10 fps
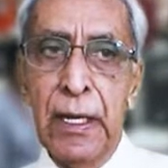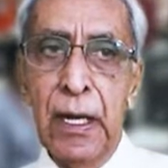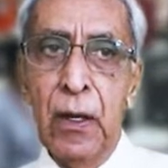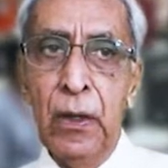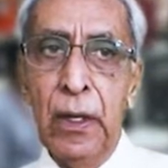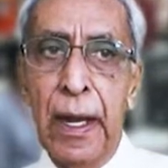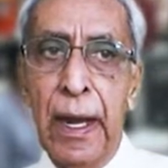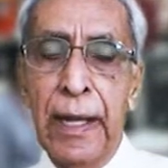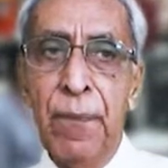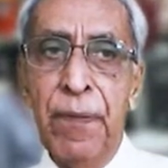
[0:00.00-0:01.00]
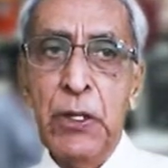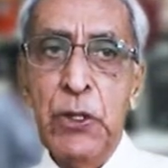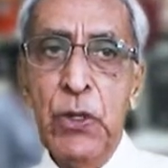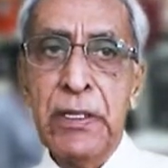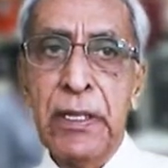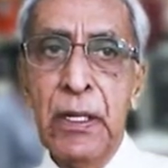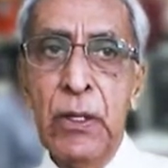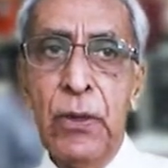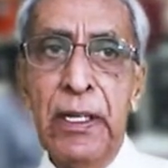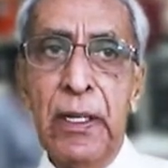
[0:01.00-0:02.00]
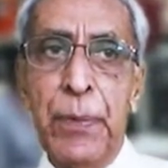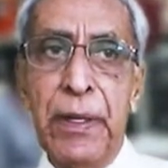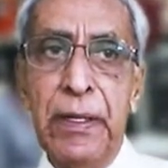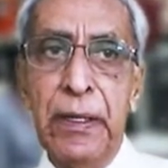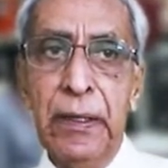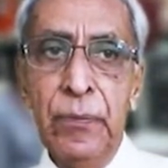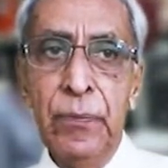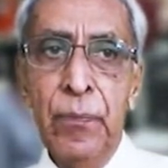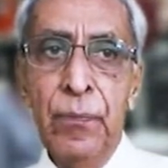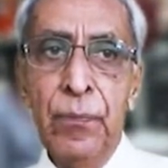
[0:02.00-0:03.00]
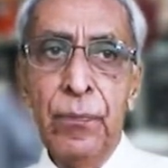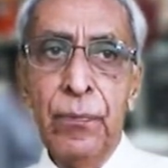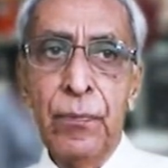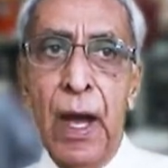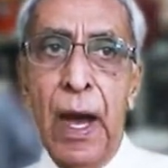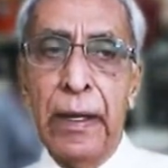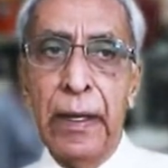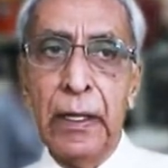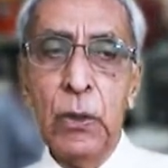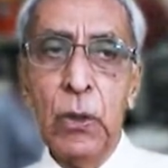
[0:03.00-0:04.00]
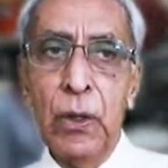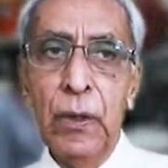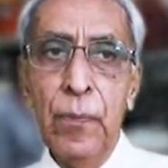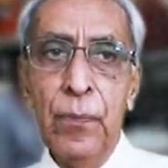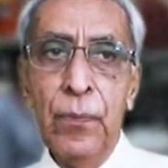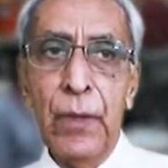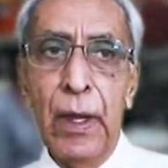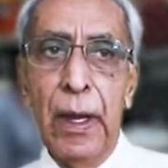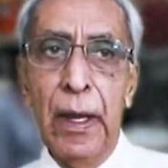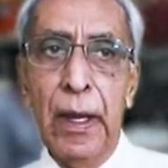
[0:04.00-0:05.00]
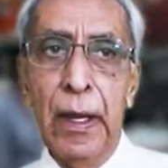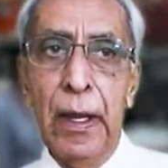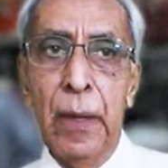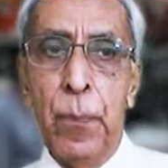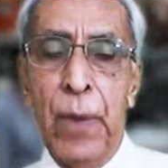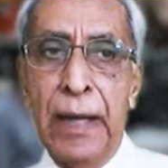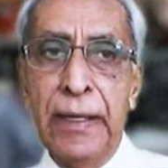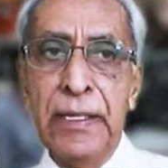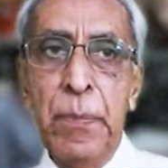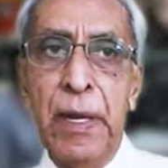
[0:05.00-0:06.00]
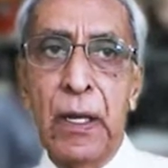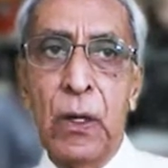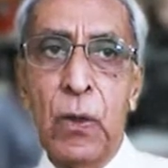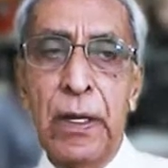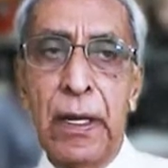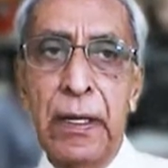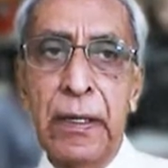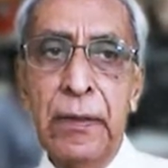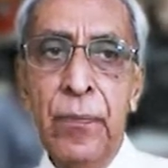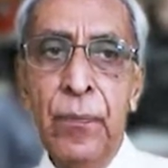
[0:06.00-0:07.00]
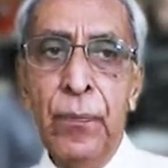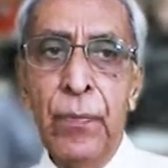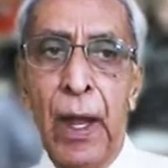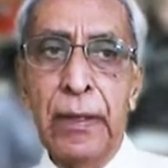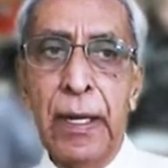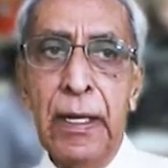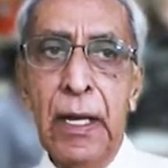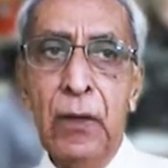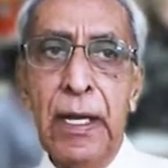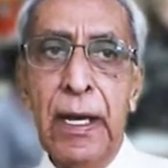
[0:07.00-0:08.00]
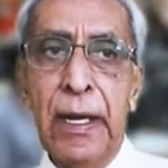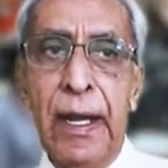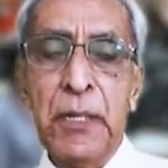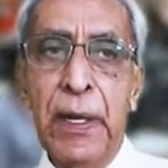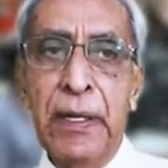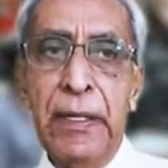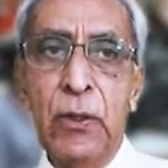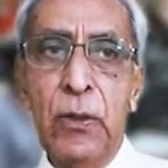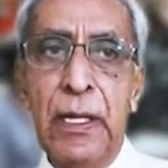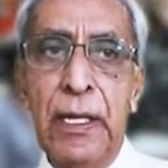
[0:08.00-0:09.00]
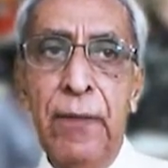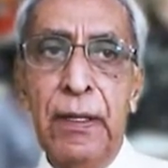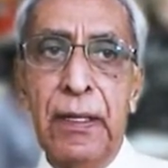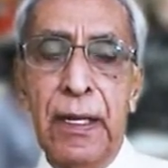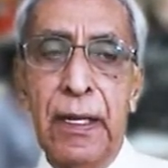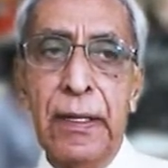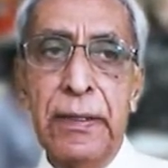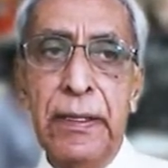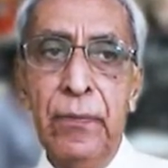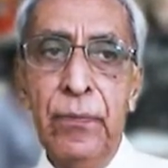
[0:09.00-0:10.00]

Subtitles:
how any fluctuation during the period are ignored. Parties make a contract, and that is how they are expected to deliver the currency,